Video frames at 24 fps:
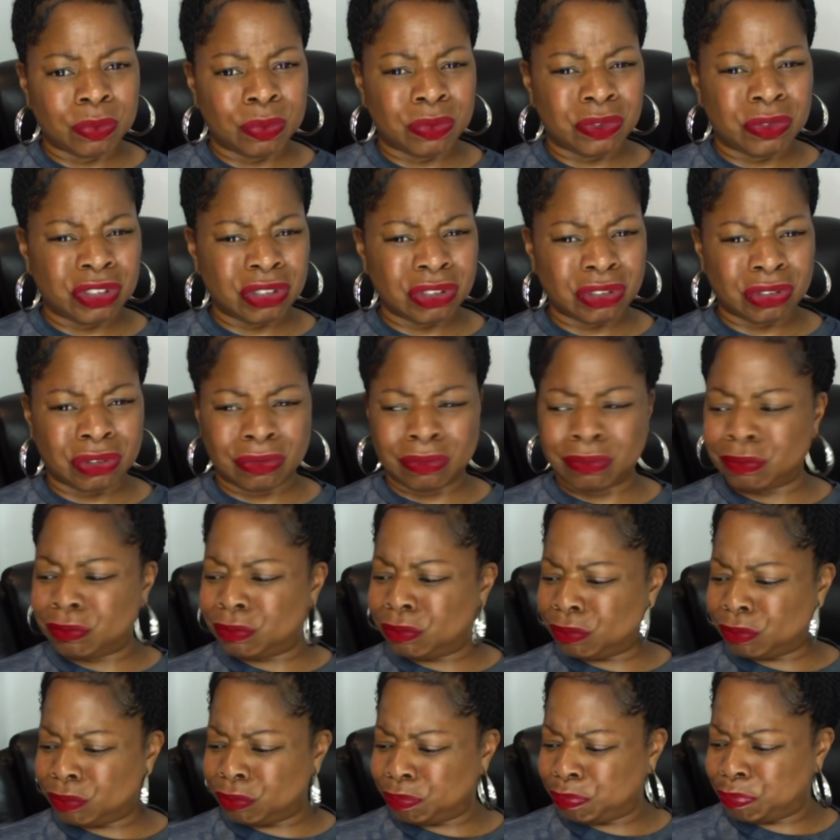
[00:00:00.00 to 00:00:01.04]
Just
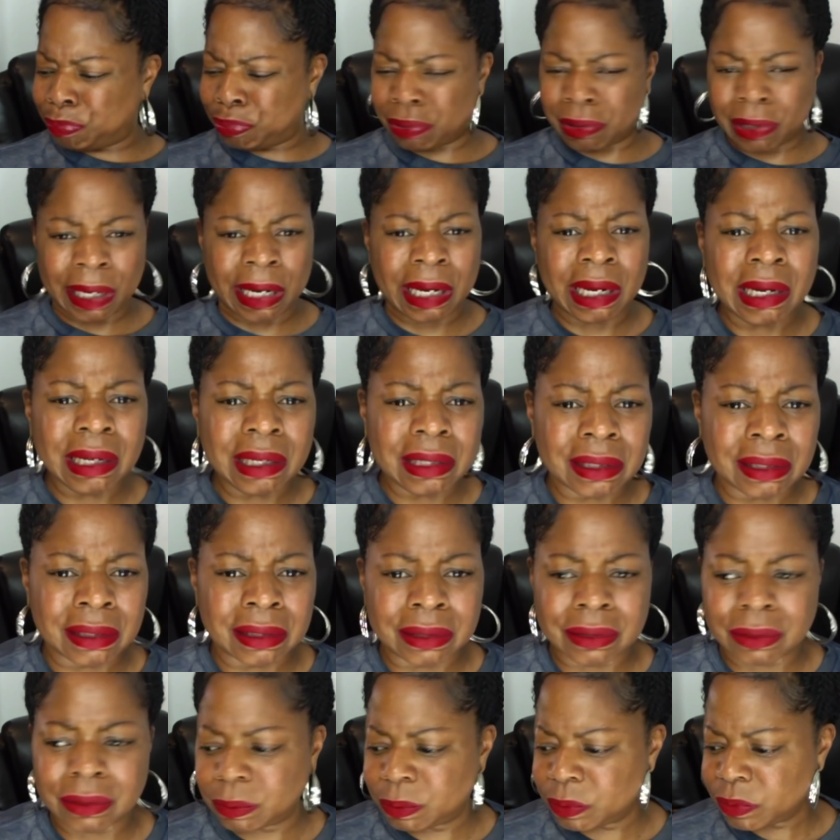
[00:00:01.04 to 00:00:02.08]
blatant.
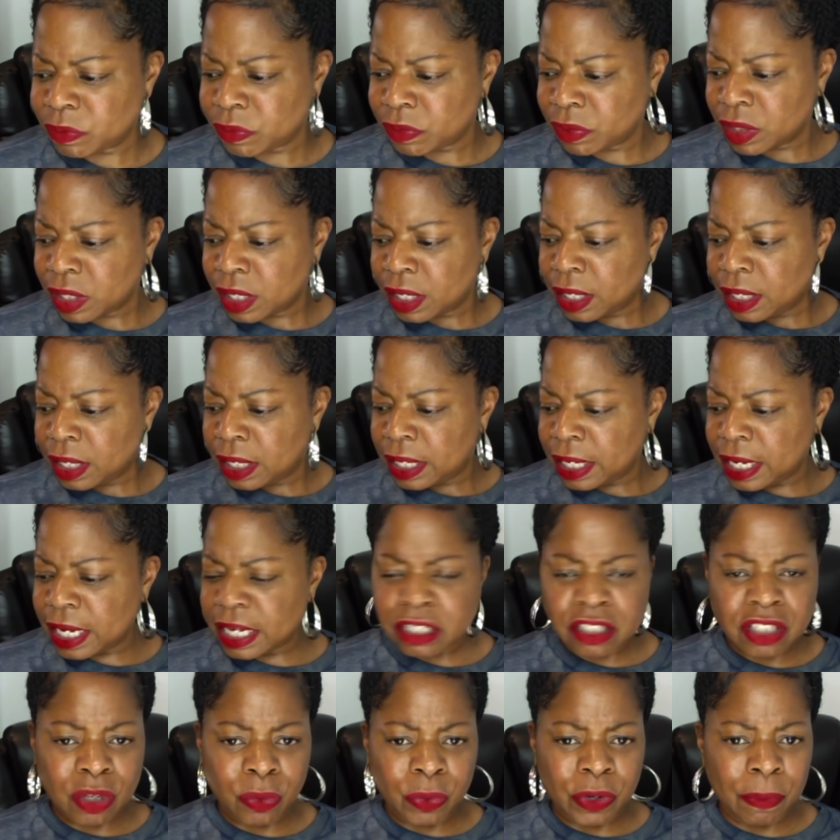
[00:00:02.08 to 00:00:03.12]

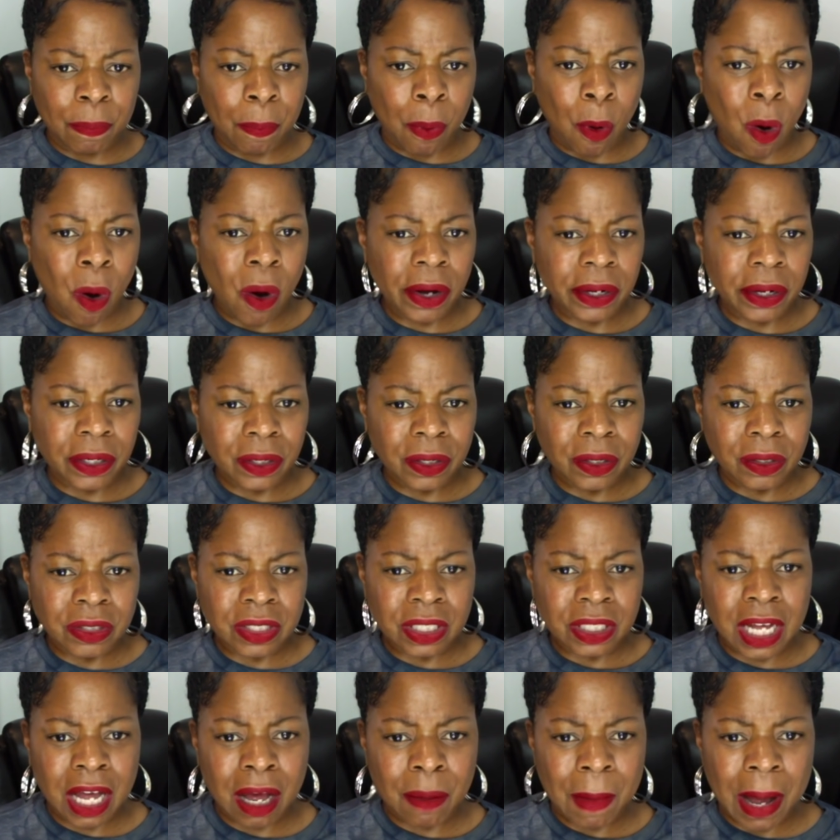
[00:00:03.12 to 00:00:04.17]
Is the reporter to
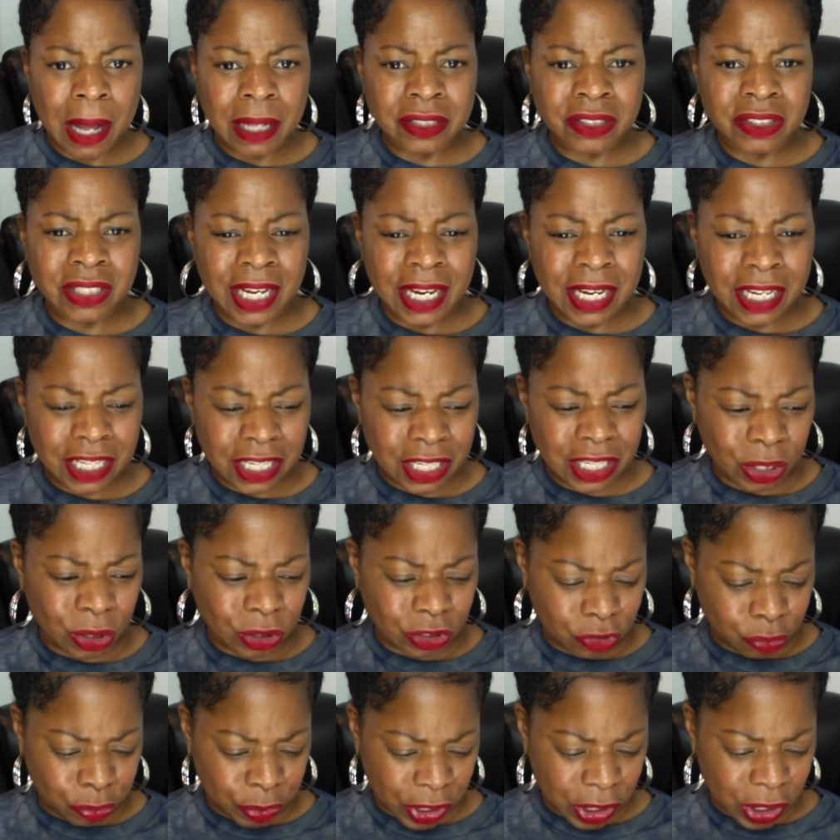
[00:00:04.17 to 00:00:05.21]
come on and say, you know,
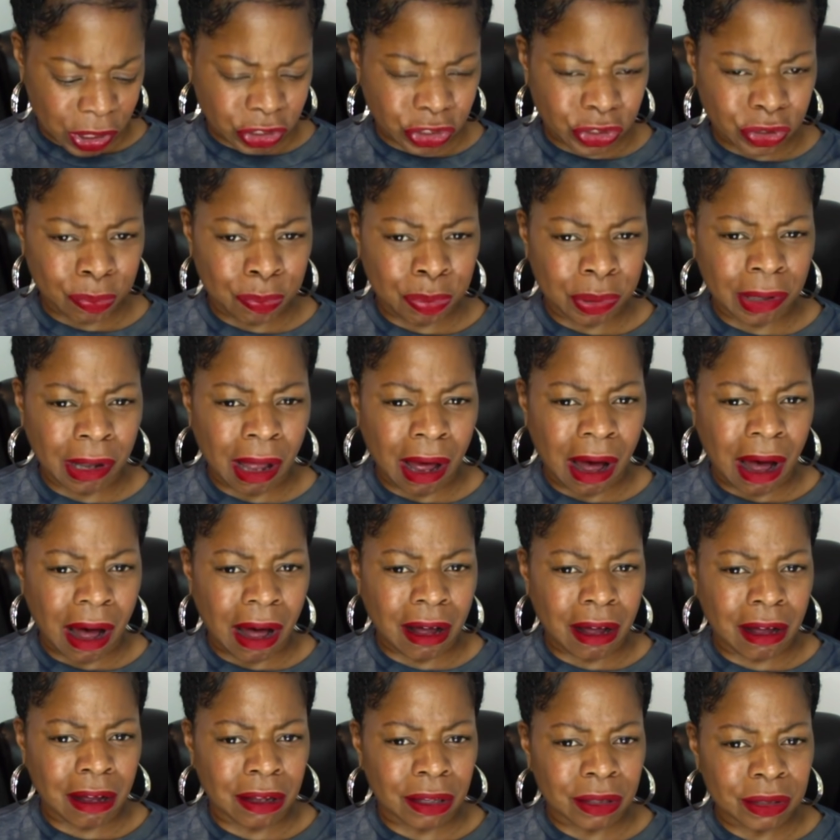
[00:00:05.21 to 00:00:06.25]
it's because you're
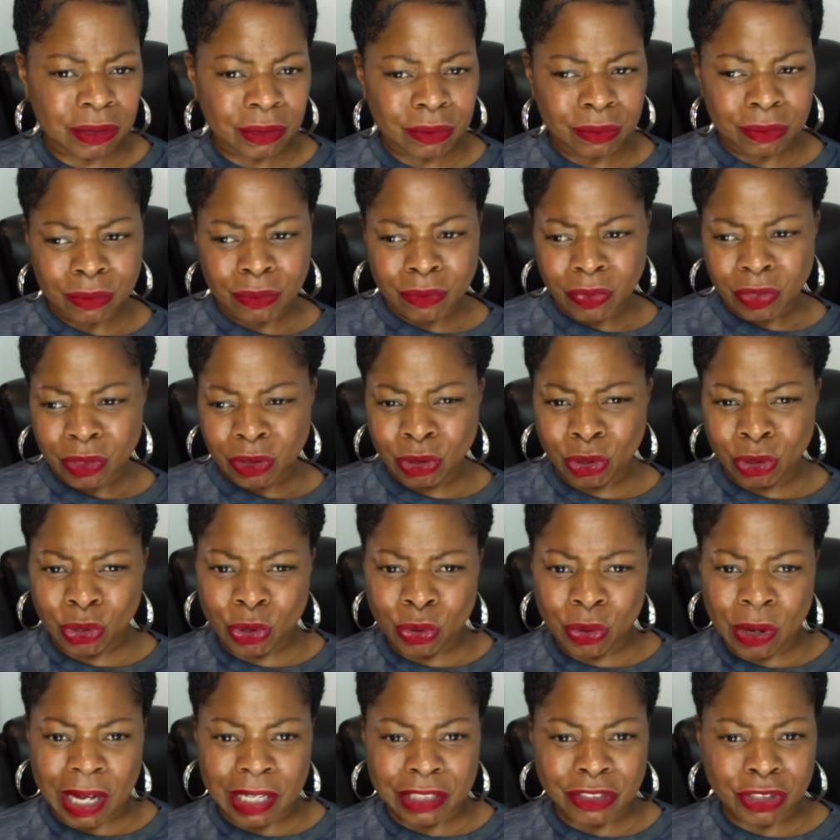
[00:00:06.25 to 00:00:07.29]
black. You,
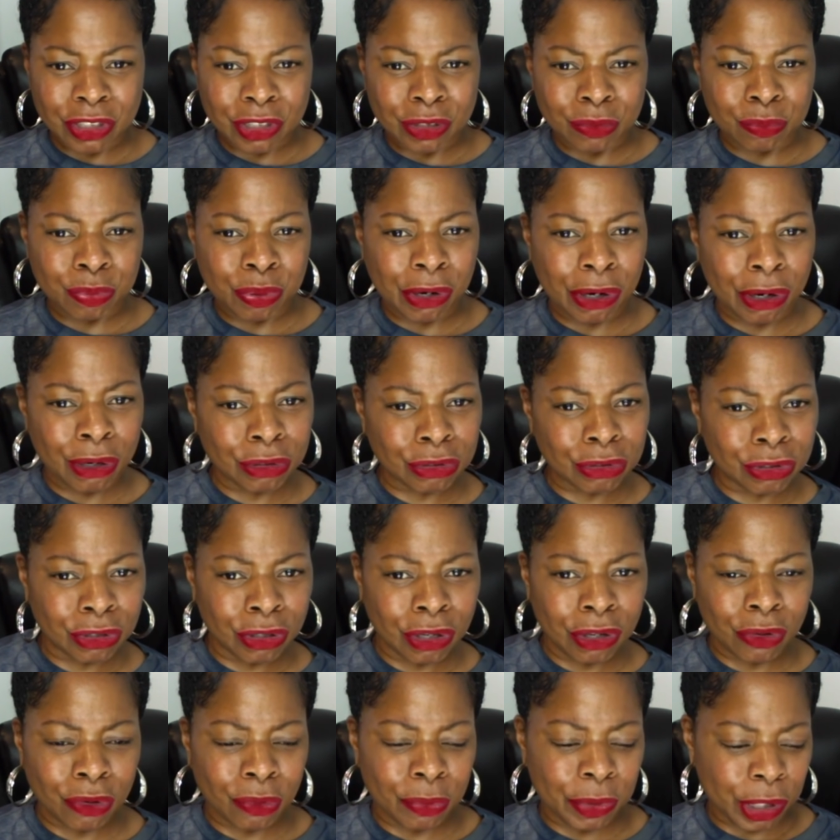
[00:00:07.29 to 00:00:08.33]
you guys are compared
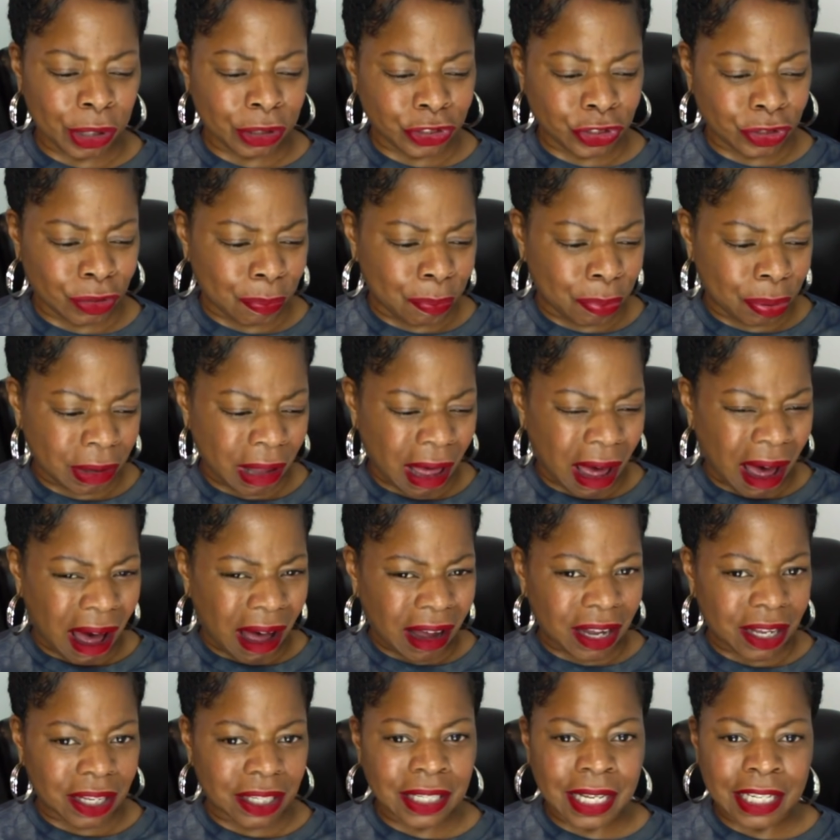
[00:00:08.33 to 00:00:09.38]
together because you're
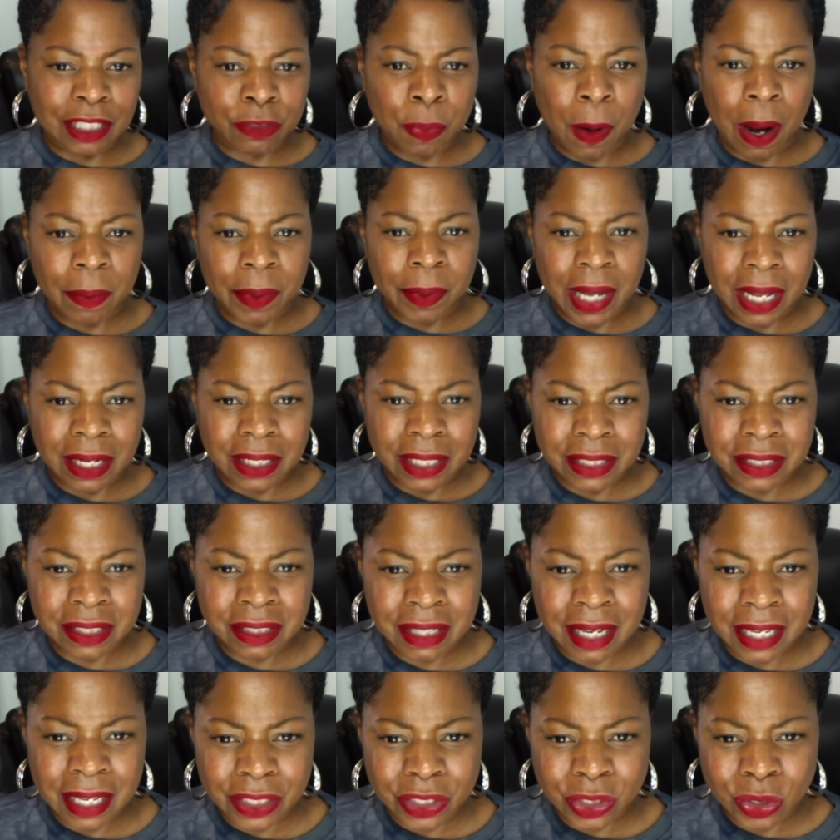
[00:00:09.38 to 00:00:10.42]
black. That's probably how they
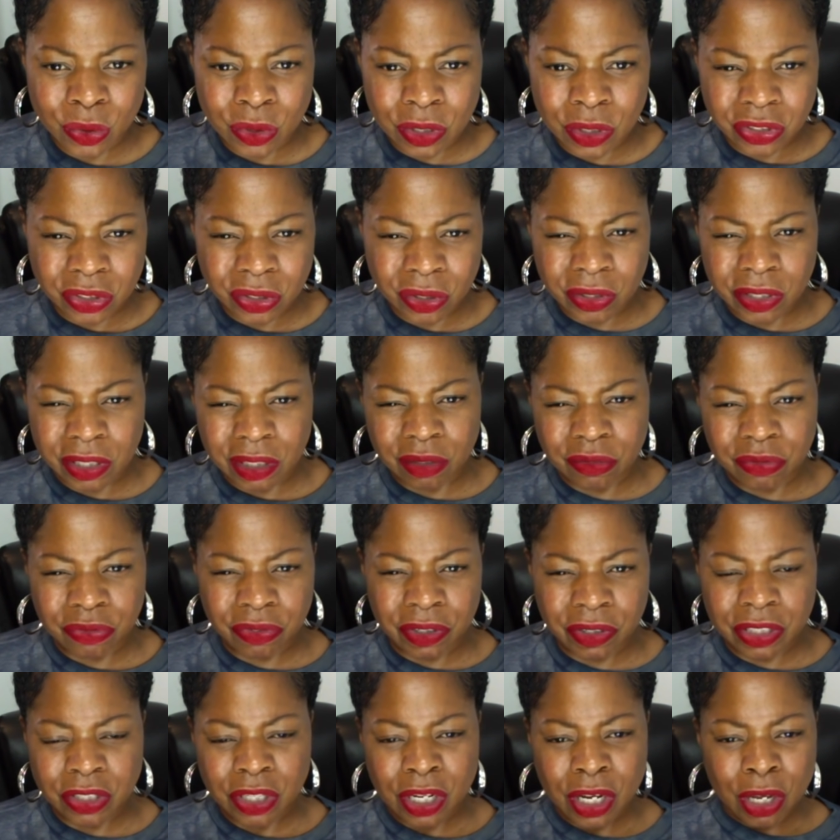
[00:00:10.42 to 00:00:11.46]
said it too, because you know they're in
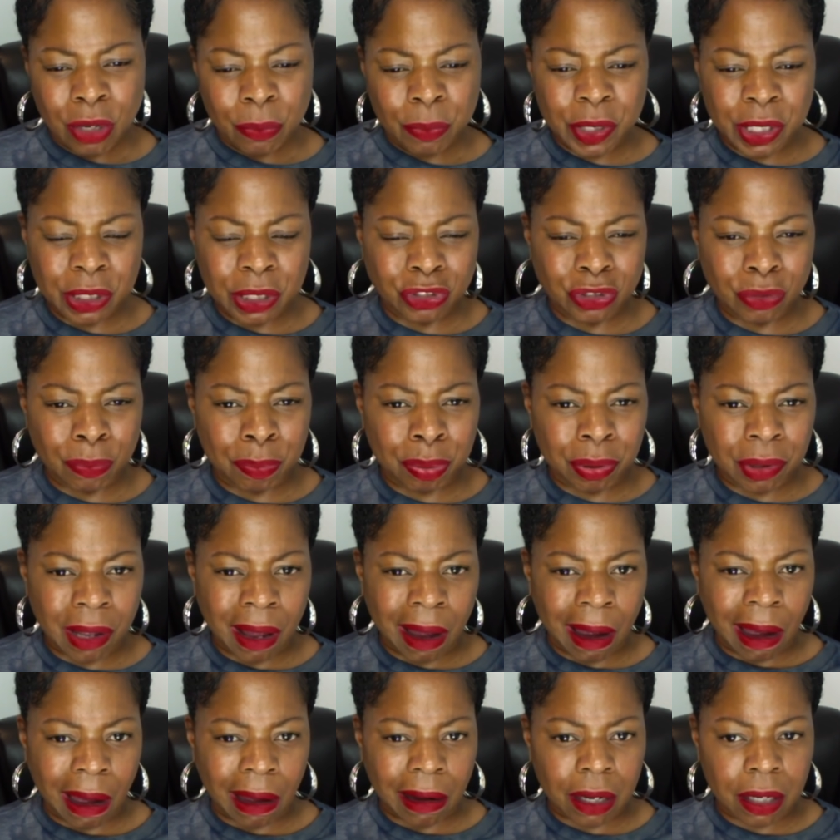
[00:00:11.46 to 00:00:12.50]
French, because you're
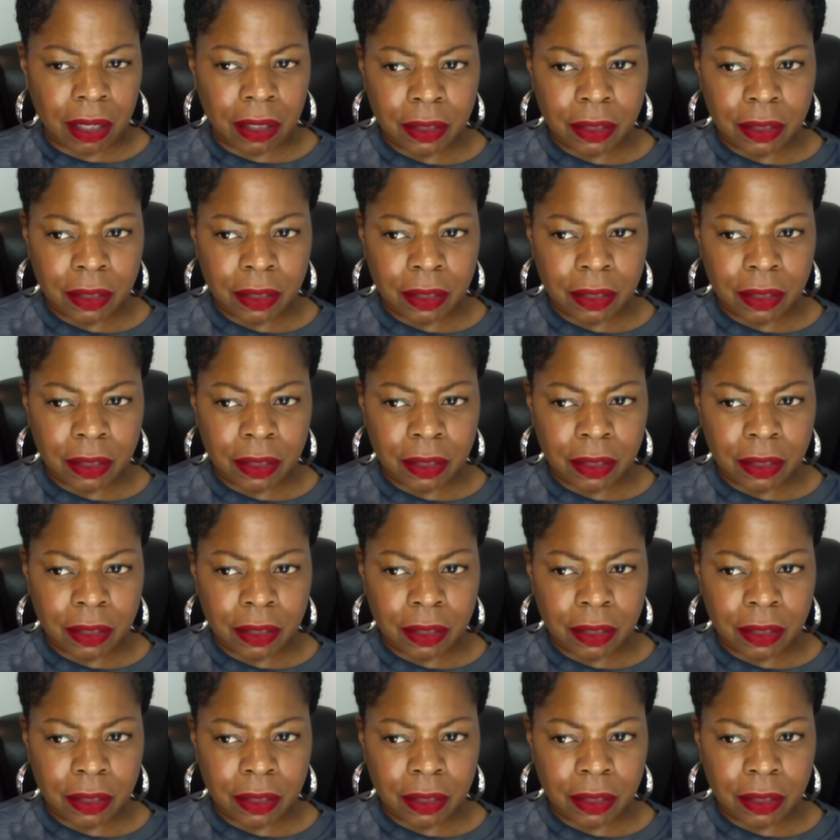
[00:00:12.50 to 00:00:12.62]
black.